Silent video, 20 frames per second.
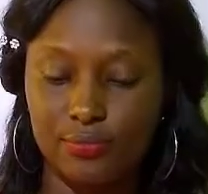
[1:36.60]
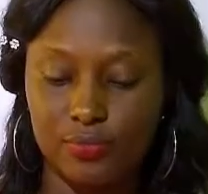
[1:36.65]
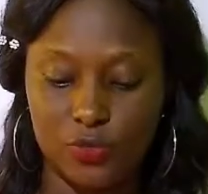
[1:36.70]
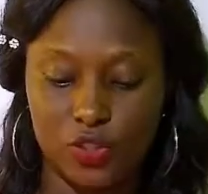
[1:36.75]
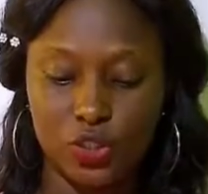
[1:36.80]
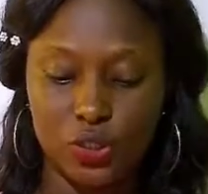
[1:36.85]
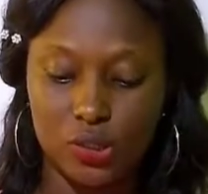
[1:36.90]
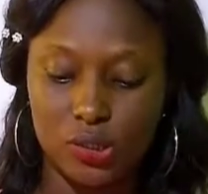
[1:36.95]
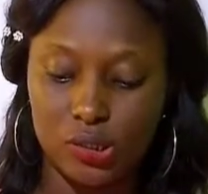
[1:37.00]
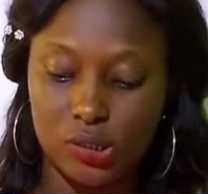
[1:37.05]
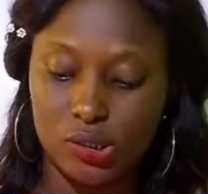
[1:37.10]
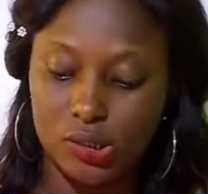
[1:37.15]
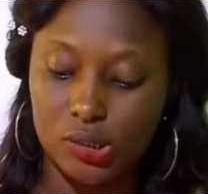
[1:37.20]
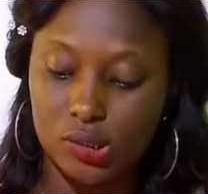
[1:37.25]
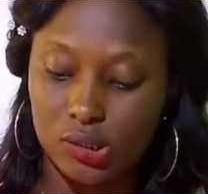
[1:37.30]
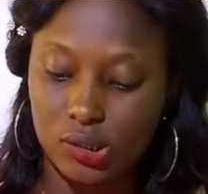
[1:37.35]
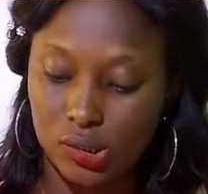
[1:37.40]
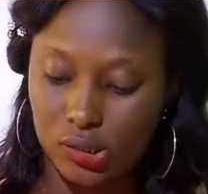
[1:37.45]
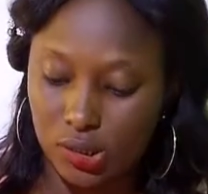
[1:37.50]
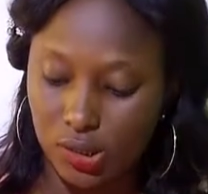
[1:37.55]
This is
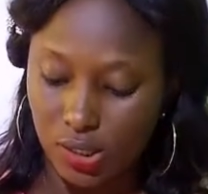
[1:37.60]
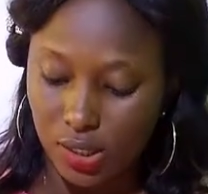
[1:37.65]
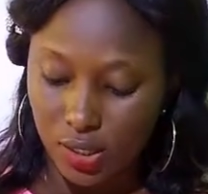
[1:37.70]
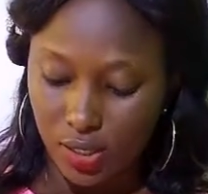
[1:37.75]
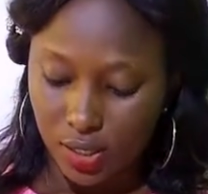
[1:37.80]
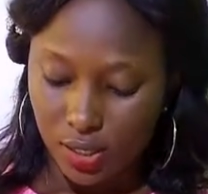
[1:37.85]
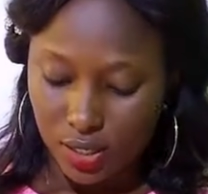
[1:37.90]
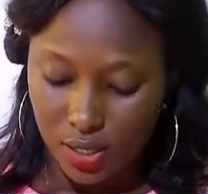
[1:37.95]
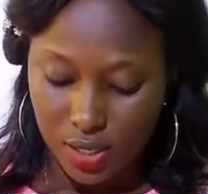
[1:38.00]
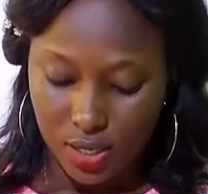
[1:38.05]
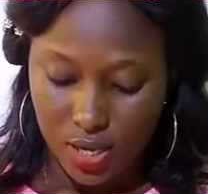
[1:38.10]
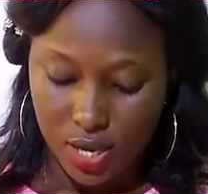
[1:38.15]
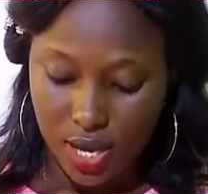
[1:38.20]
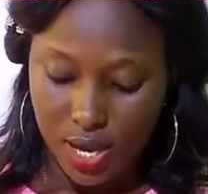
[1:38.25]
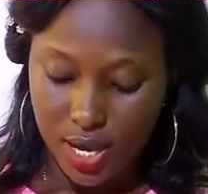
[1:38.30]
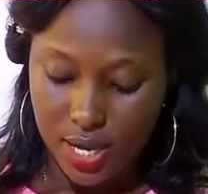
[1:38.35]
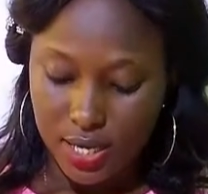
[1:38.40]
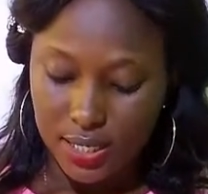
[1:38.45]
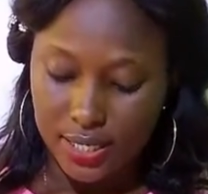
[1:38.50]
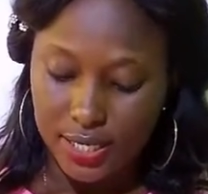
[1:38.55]
it.
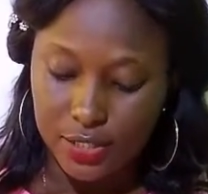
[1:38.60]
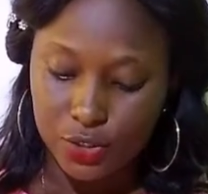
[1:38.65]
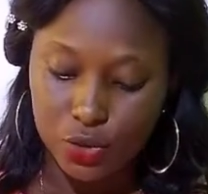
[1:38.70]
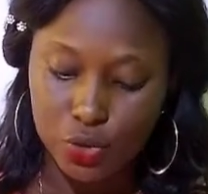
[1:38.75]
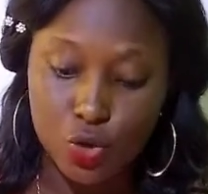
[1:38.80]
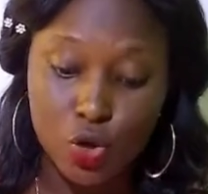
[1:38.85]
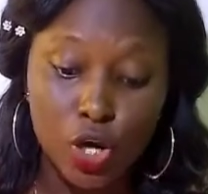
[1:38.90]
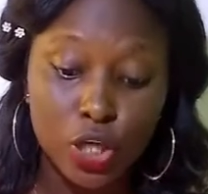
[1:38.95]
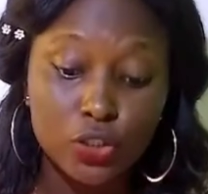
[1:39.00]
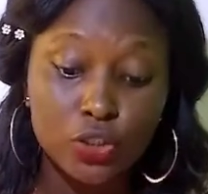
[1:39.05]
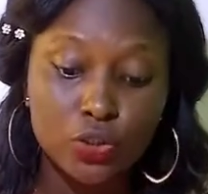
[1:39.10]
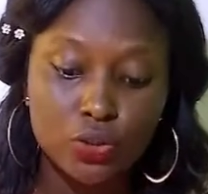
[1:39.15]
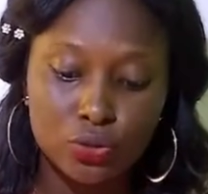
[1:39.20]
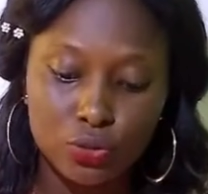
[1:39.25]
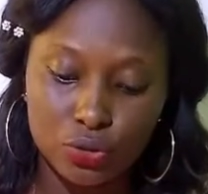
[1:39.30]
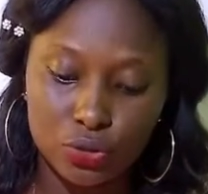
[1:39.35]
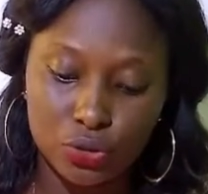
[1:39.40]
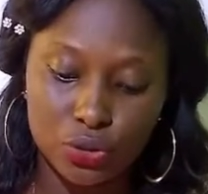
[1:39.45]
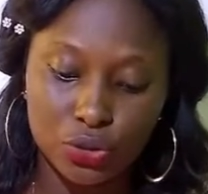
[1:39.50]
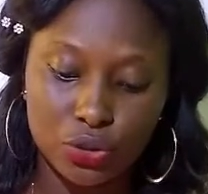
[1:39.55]
And then you cut
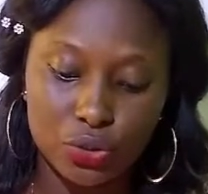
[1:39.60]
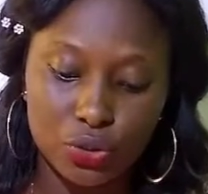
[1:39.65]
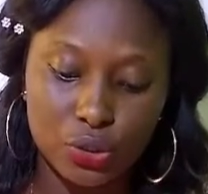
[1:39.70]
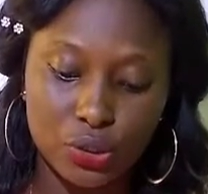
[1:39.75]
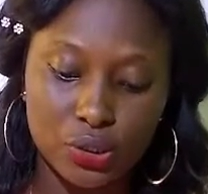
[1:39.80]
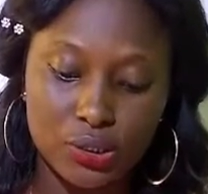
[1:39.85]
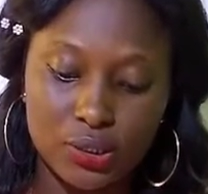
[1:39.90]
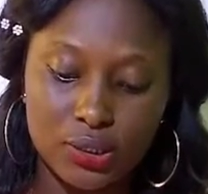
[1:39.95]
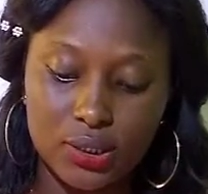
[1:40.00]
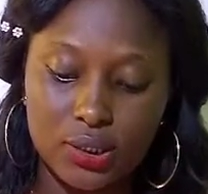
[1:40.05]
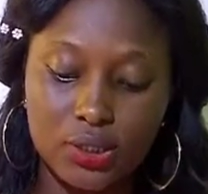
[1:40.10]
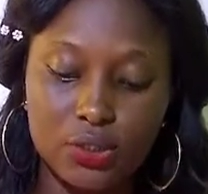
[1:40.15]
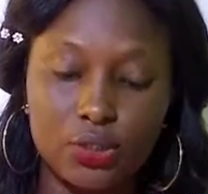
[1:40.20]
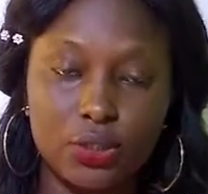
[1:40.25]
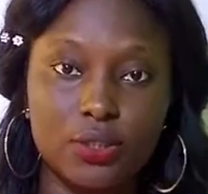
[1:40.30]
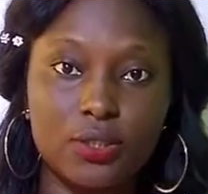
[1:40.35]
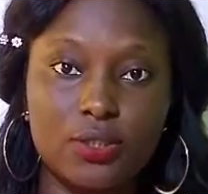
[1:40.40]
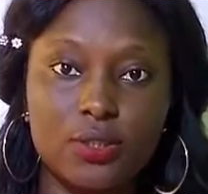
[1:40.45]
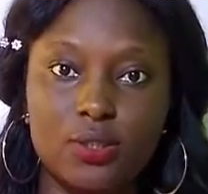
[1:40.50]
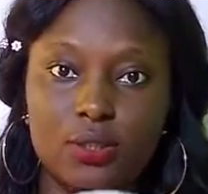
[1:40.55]
using your
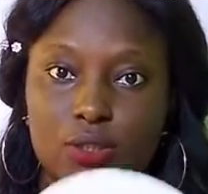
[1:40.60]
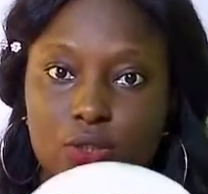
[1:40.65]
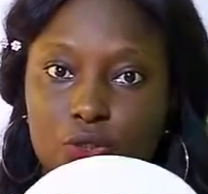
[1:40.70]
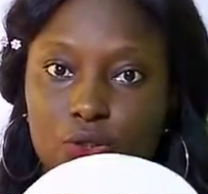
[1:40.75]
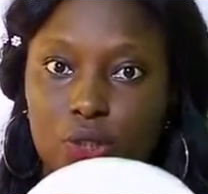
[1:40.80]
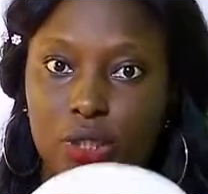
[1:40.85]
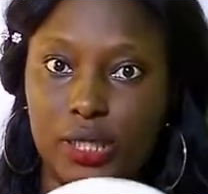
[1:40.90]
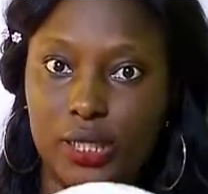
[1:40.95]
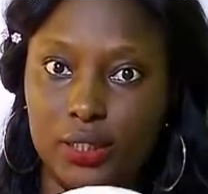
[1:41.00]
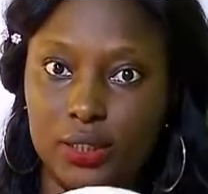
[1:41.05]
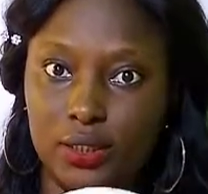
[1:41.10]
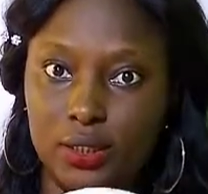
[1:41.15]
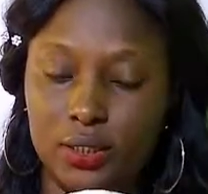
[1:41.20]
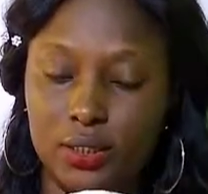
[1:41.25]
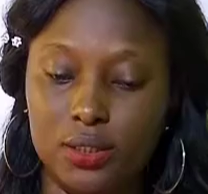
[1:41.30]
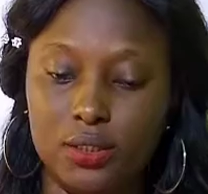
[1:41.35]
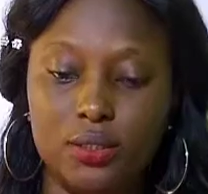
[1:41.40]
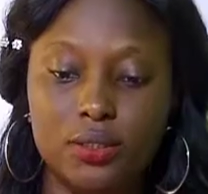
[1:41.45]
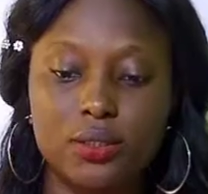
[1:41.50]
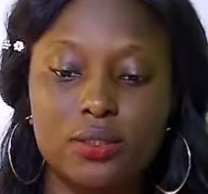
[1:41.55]
scissors, you get
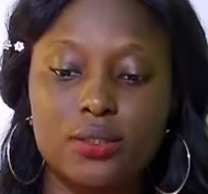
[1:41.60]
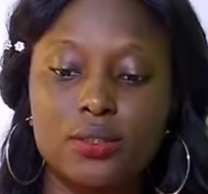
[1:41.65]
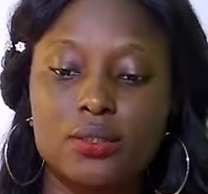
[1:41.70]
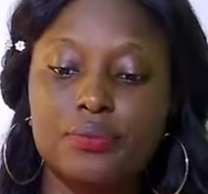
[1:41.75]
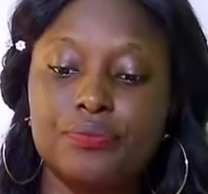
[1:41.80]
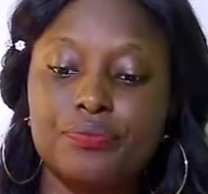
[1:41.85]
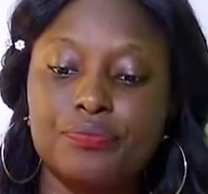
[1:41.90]
this.